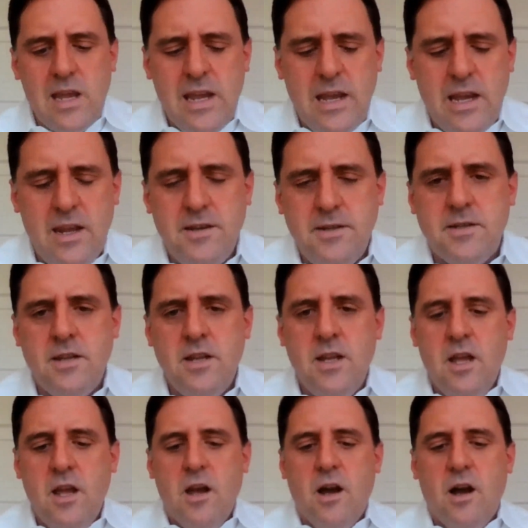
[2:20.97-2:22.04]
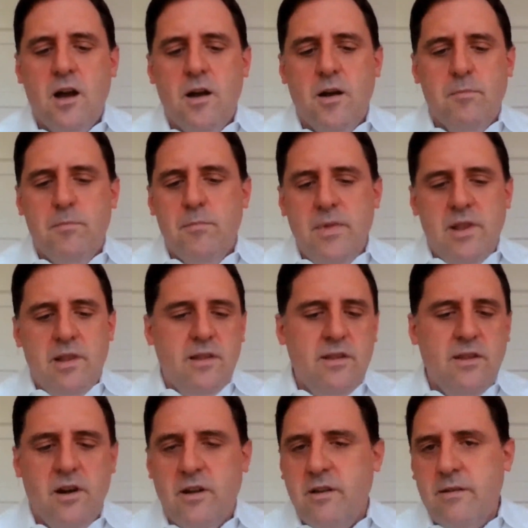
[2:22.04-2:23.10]
And um,
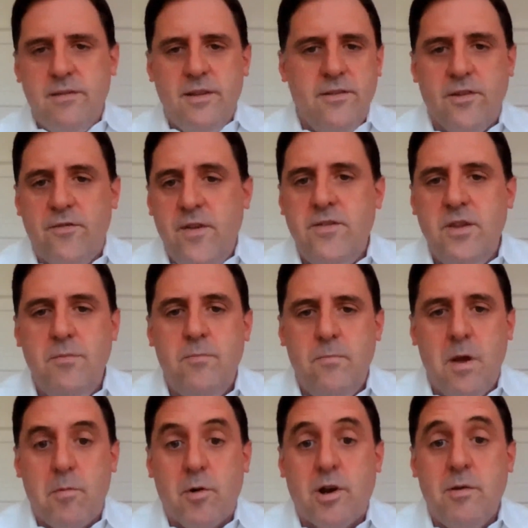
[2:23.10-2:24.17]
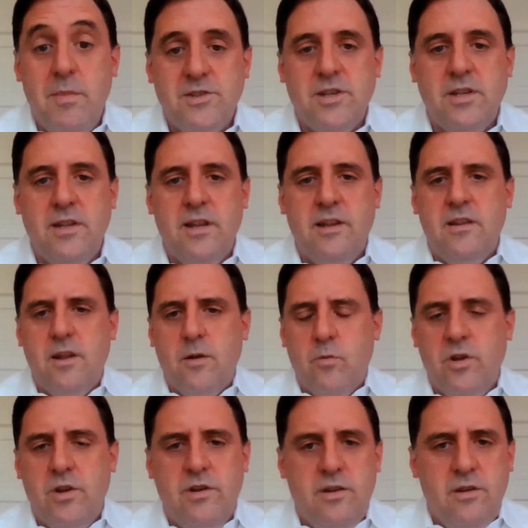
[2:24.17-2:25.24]
you know, there's a 15 member commission that, that
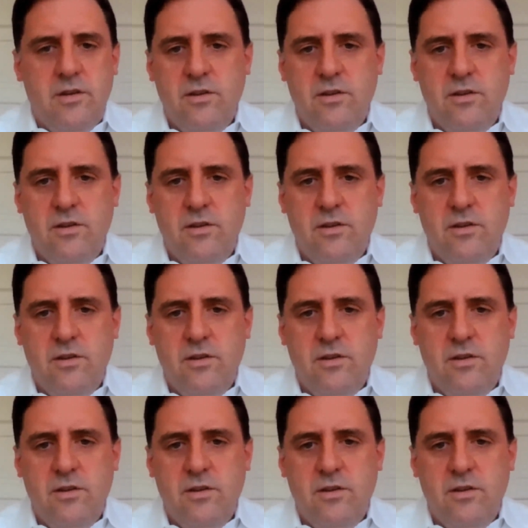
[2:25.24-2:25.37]
would